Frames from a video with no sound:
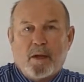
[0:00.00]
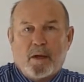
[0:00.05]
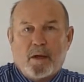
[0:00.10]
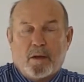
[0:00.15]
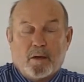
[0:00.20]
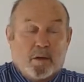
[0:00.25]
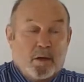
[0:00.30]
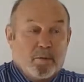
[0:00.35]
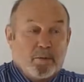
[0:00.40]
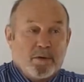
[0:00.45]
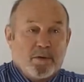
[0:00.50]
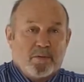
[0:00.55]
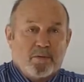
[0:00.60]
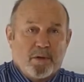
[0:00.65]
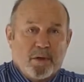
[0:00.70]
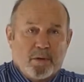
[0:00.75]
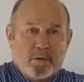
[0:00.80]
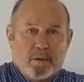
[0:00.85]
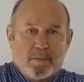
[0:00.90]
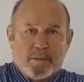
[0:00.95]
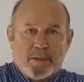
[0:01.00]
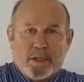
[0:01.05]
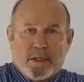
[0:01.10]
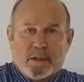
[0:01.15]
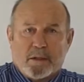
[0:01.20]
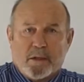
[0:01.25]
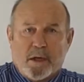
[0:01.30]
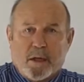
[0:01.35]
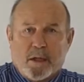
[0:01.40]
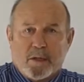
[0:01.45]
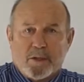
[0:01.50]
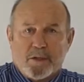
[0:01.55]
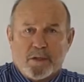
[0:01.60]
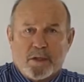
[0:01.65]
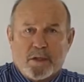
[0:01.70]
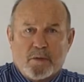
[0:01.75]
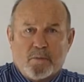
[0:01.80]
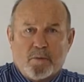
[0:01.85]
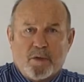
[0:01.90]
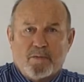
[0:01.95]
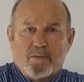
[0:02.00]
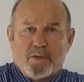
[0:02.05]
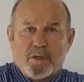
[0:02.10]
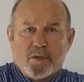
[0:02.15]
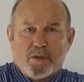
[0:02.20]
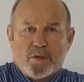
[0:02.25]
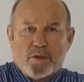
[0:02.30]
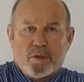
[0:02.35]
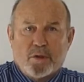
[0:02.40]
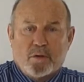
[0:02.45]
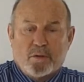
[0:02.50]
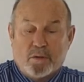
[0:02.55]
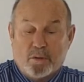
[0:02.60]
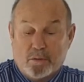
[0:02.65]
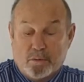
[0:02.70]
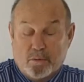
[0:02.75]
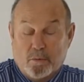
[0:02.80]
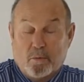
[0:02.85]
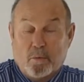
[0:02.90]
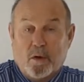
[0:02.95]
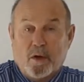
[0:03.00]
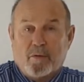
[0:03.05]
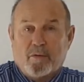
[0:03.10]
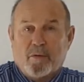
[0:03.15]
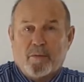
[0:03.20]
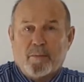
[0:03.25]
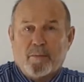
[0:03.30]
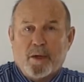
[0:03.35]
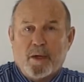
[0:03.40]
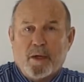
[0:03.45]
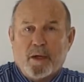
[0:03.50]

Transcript: along with the VOM technology, and we've just shown you one of them.